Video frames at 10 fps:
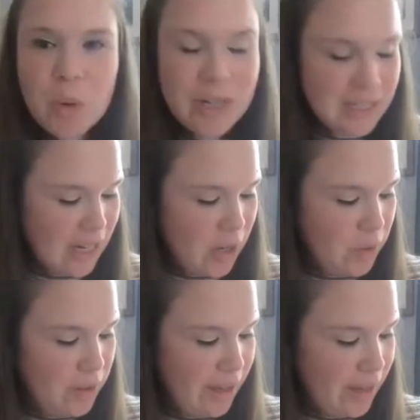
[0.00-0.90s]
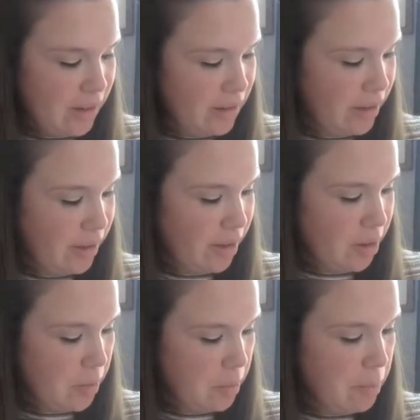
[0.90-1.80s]
point out that
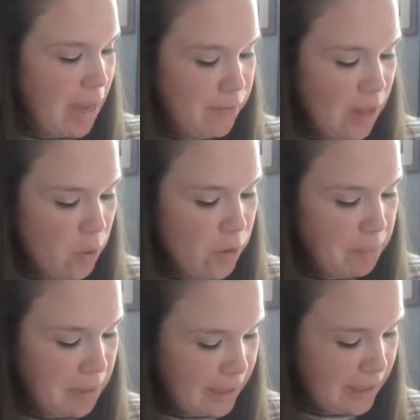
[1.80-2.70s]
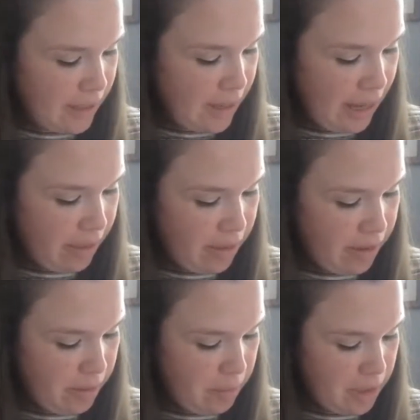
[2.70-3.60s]
the Mayflower replica and
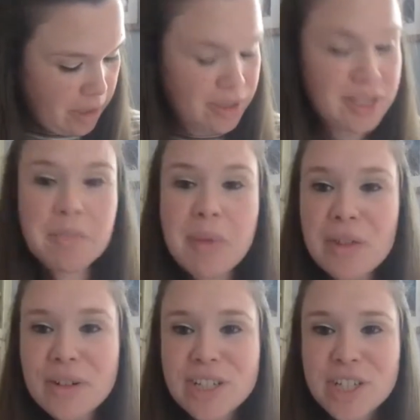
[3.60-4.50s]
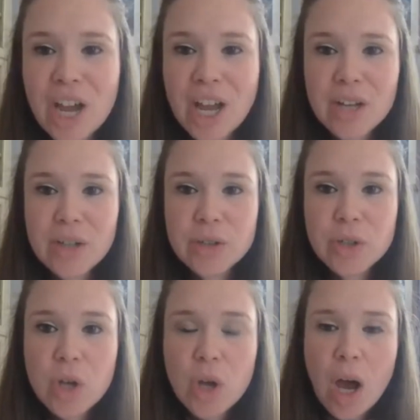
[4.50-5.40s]
the Patuxet mother and child
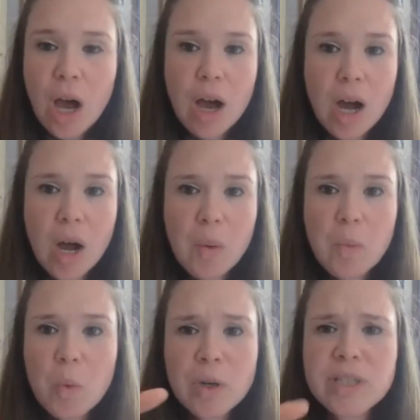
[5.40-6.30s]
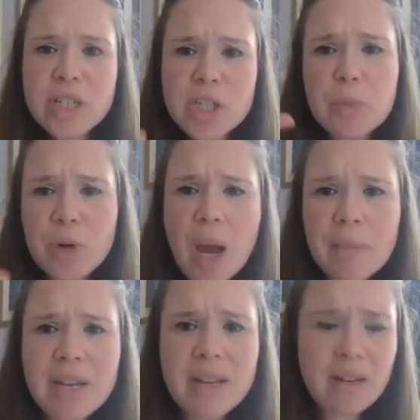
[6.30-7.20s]
were such a
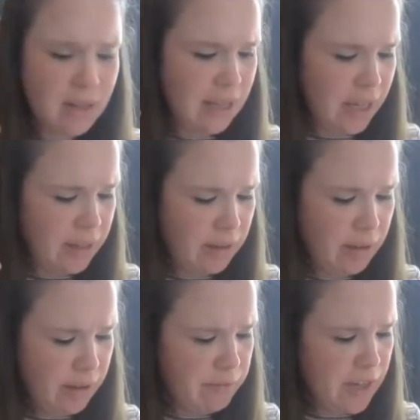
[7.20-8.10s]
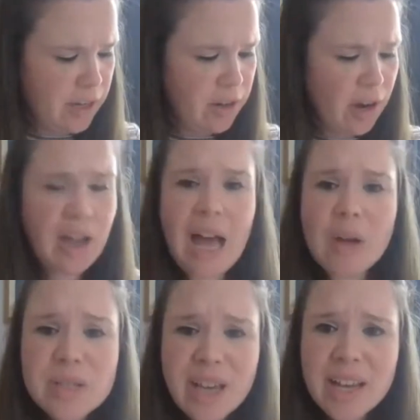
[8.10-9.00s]
prominent figure
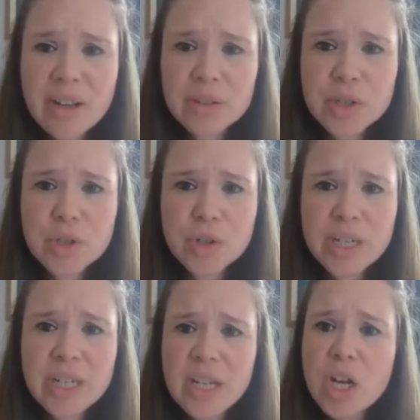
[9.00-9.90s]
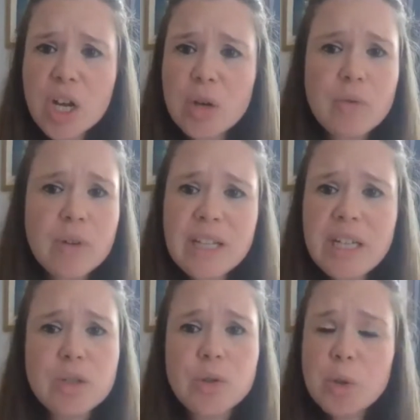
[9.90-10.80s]
outside on the street. It really
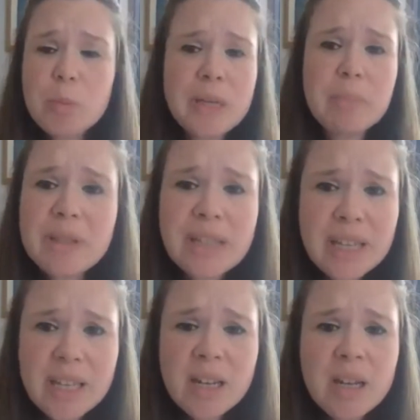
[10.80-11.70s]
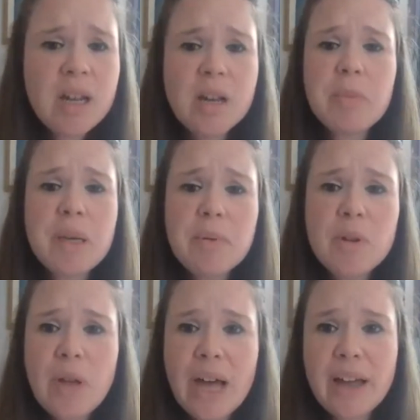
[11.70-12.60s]
drew people in.
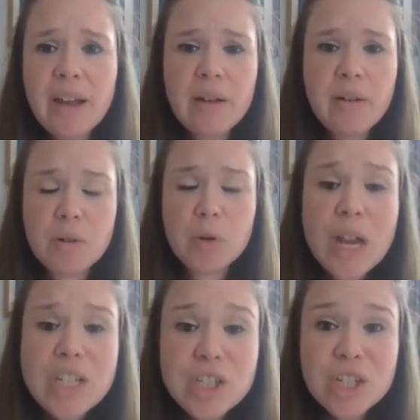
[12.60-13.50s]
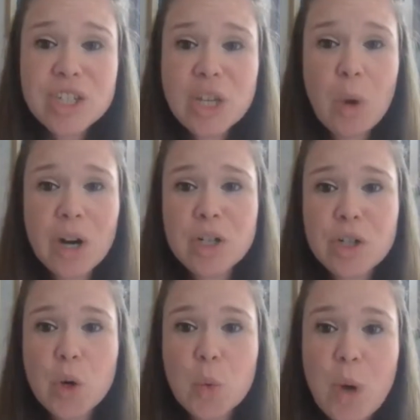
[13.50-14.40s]
People had questions. They wanted to
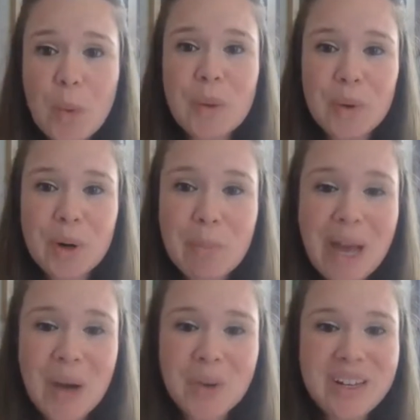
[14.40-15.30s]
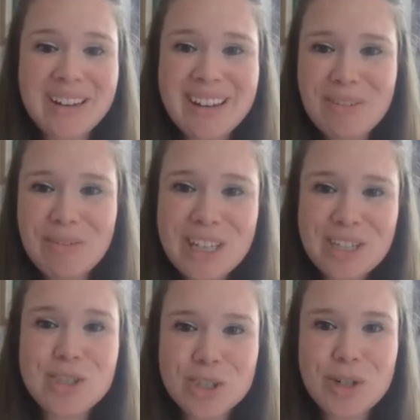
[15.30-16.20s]
know what we were about, and it really
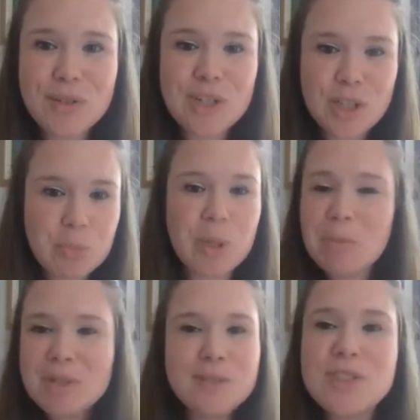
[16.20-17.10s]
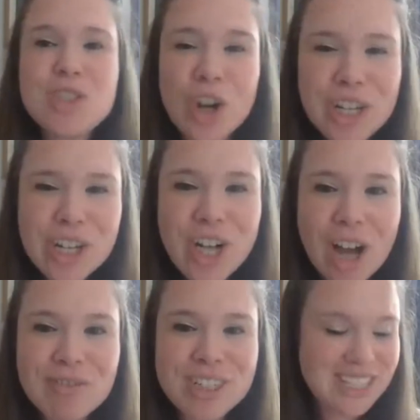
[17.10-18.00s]
served a good purpose of starting a
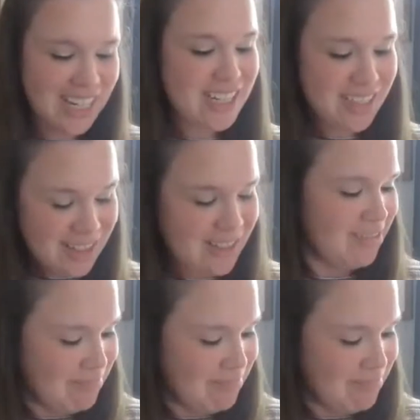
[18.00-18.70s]
conversation.